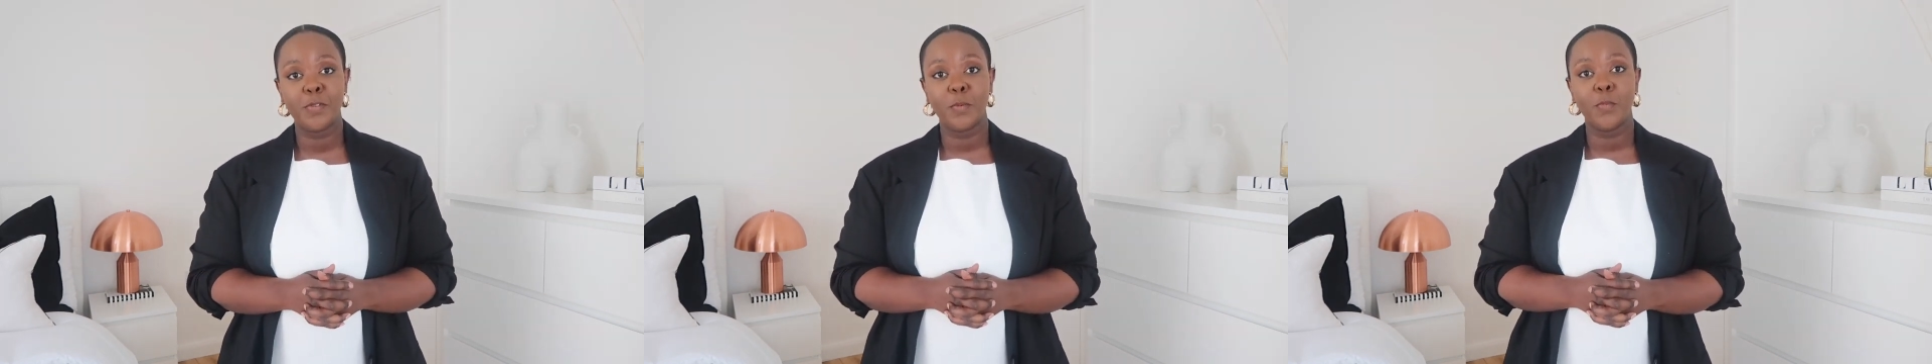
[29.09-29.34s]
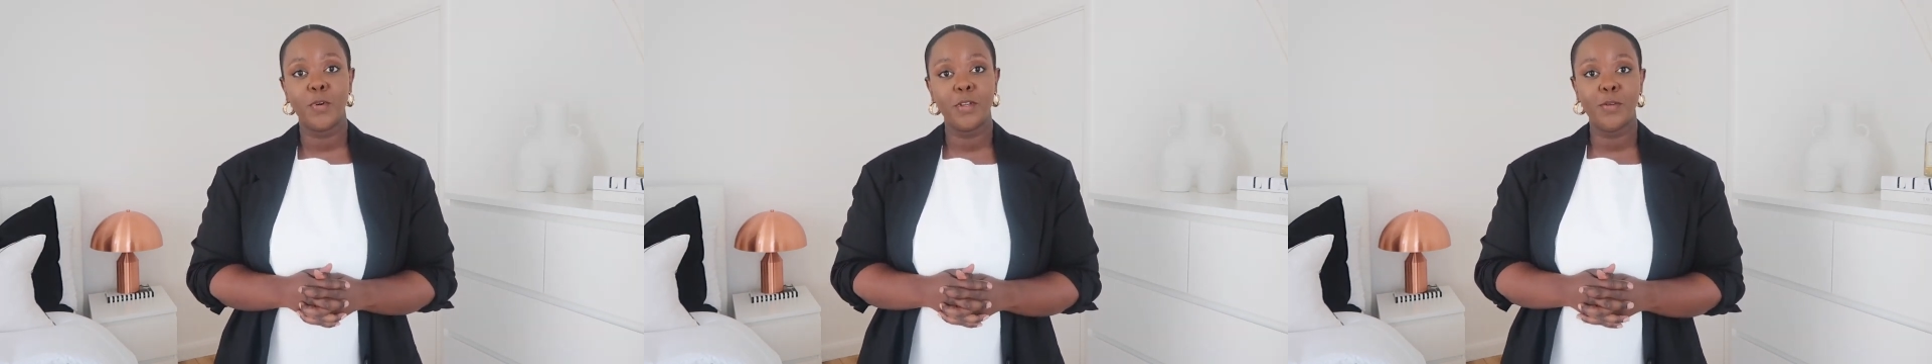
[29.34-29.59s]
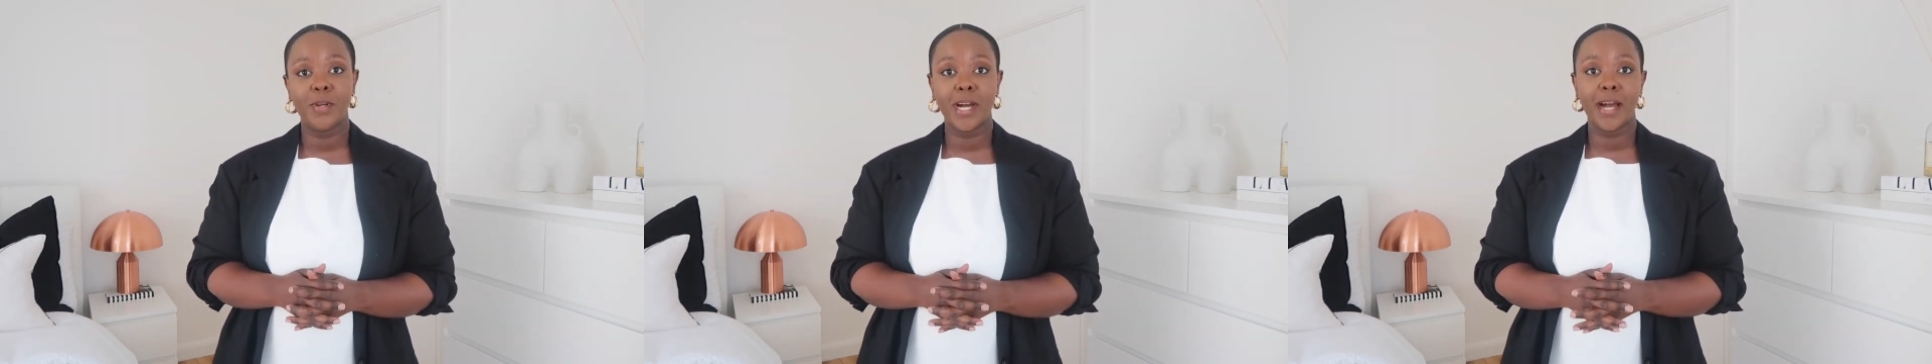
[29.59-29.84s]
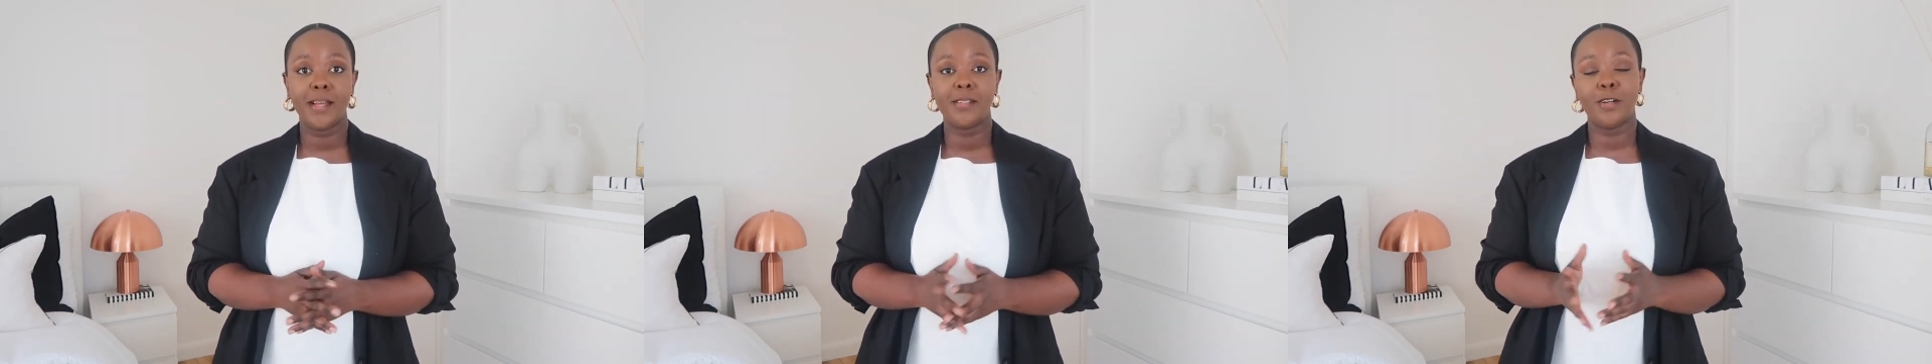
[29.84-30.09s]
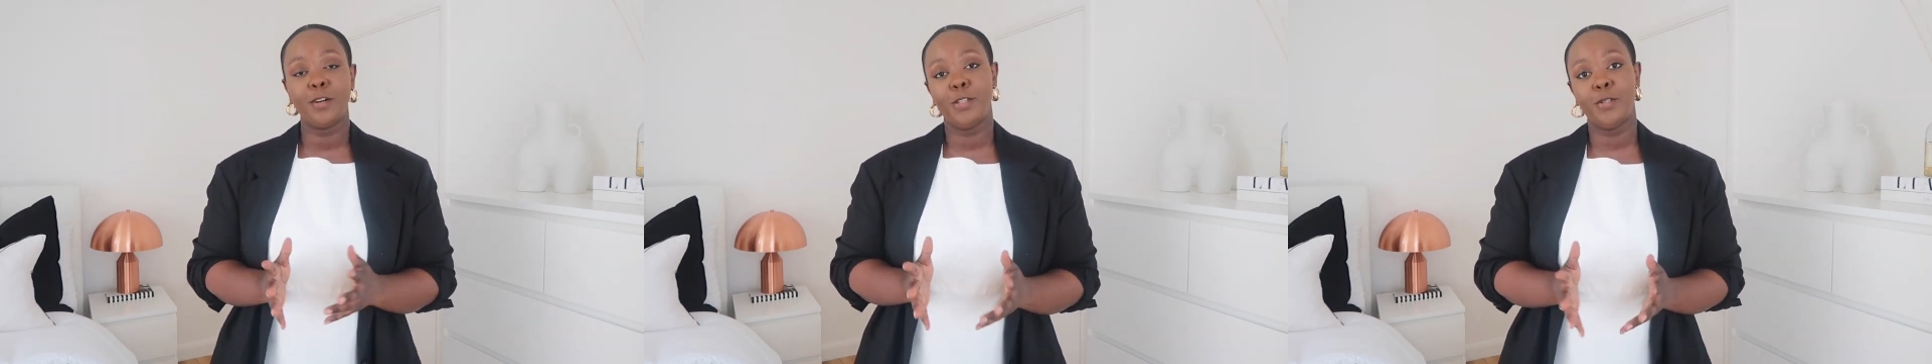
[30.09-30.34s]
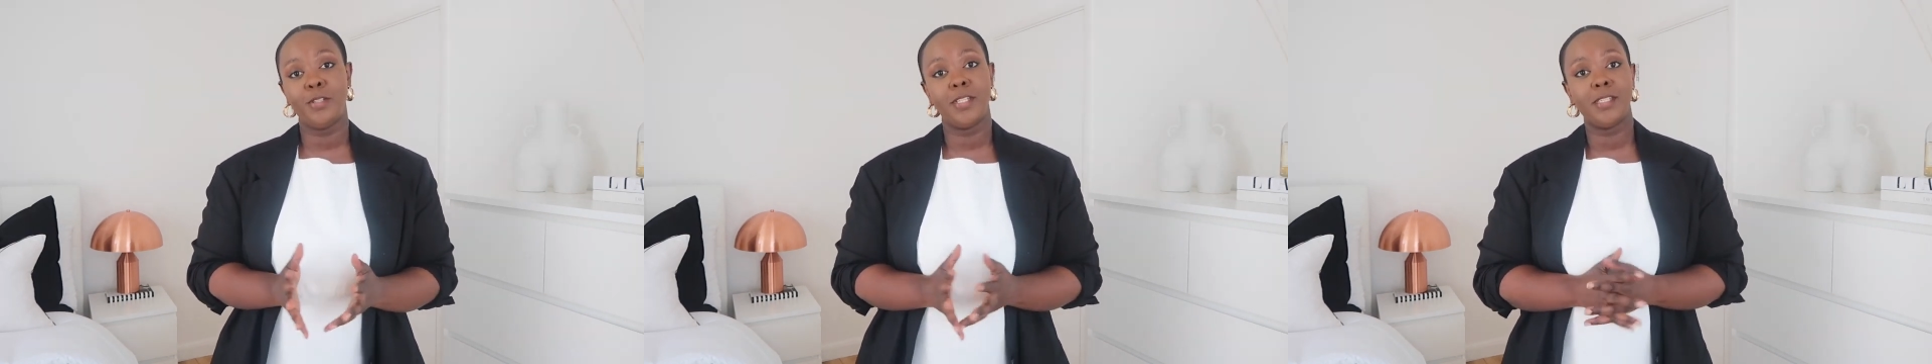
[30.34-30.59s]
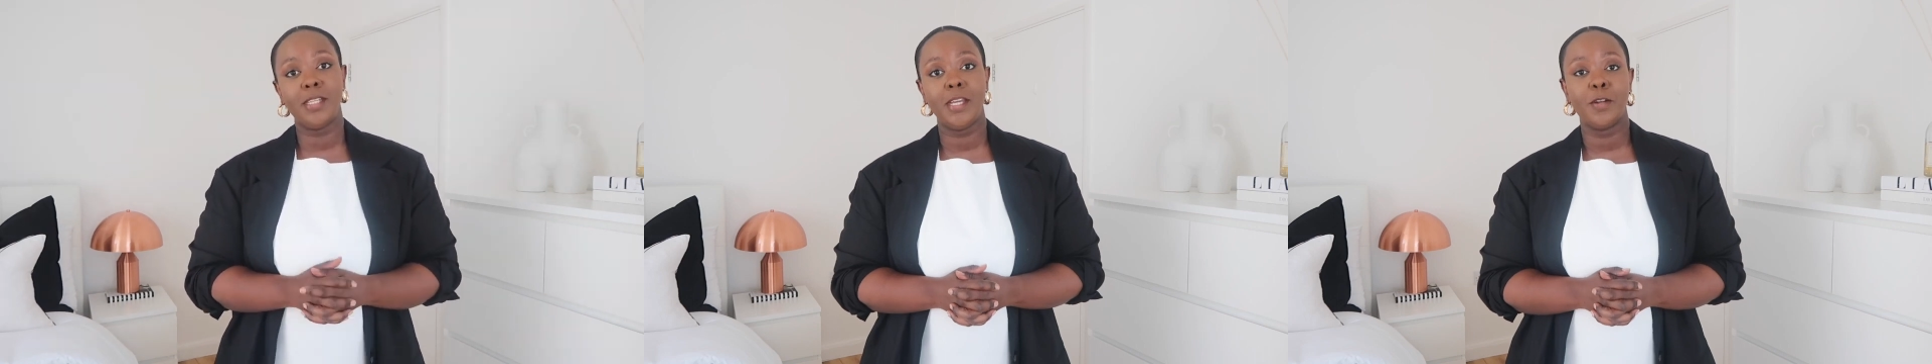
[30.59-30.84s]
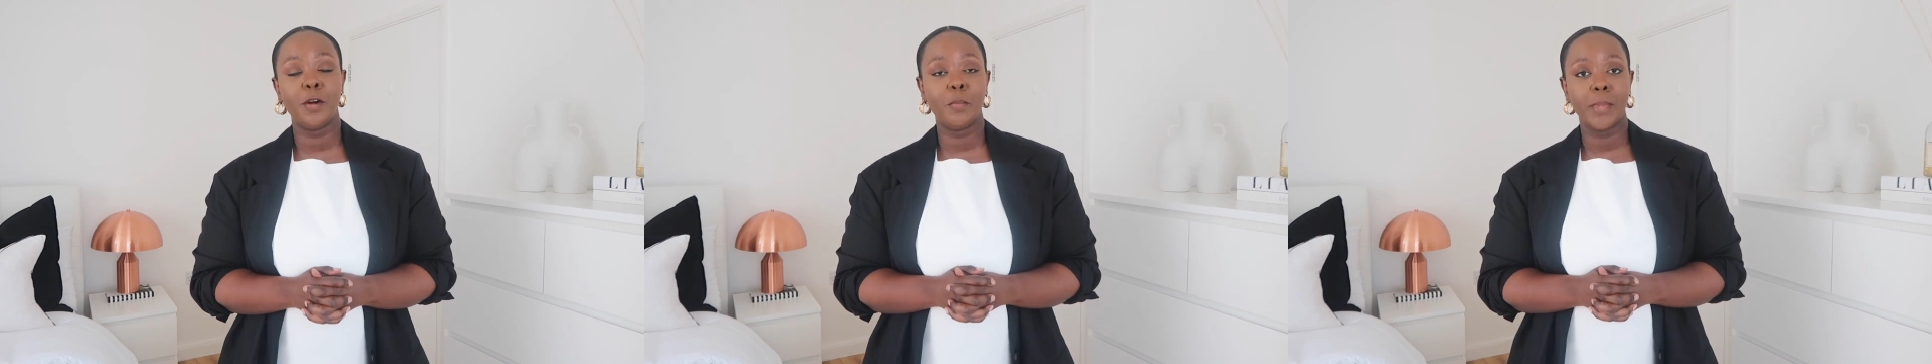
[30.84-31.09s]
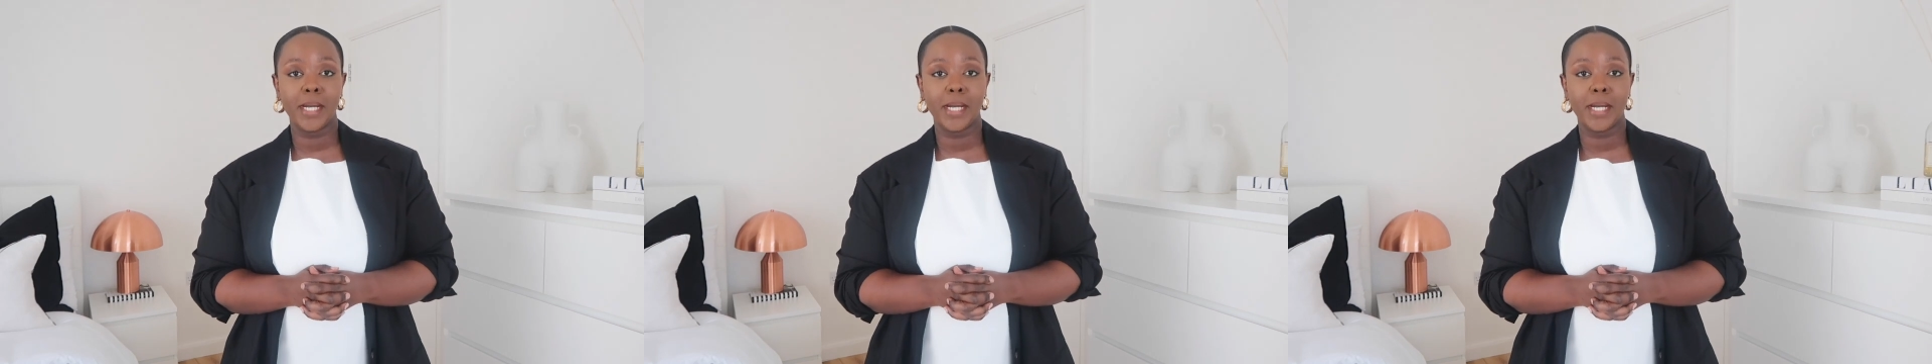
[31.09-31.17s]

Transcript: from what you guys are used to seeing on